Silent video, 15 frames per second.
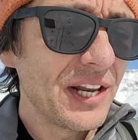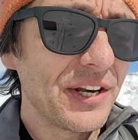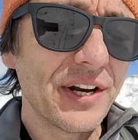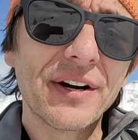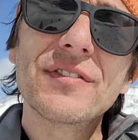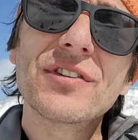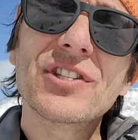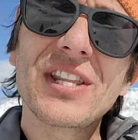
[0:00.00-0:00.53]

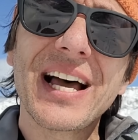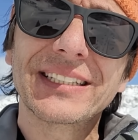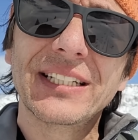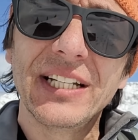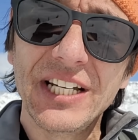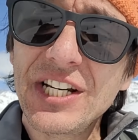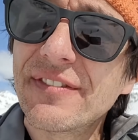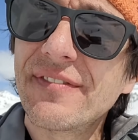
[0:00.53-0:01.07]
nerves that
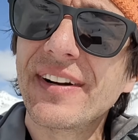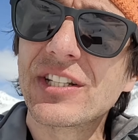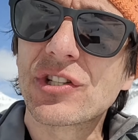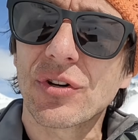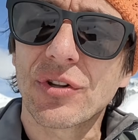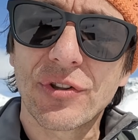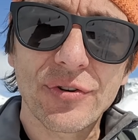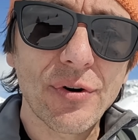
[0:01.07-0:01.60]
innervate
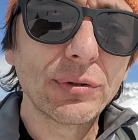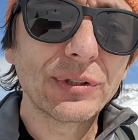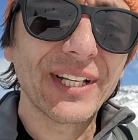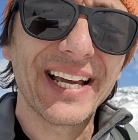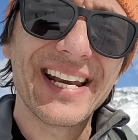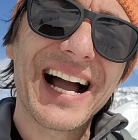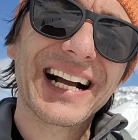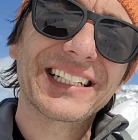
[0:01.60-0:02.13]
your throat
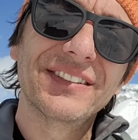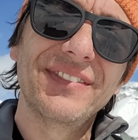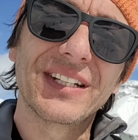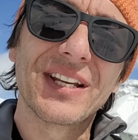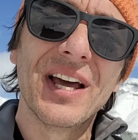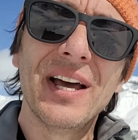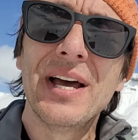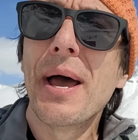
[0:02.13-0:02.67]
and
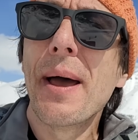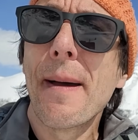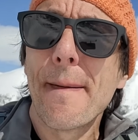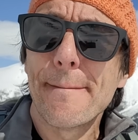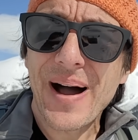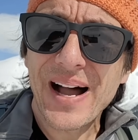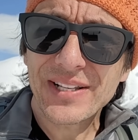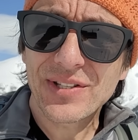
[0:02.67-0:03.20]
activate
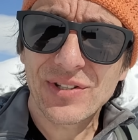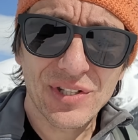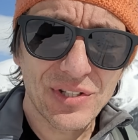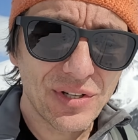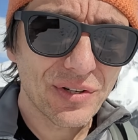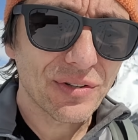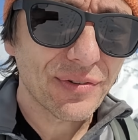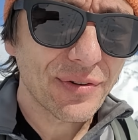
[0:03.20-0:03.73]
muscles in
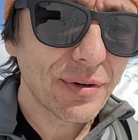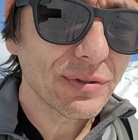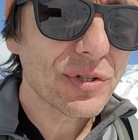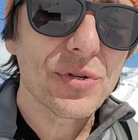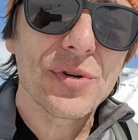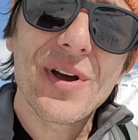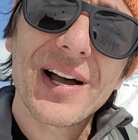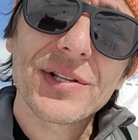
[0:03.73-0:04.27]
your throat
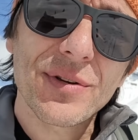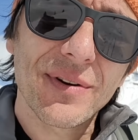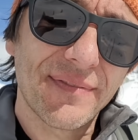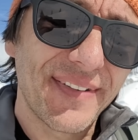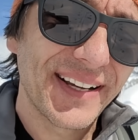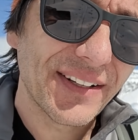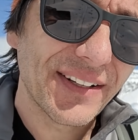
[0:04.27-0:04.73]
so you also av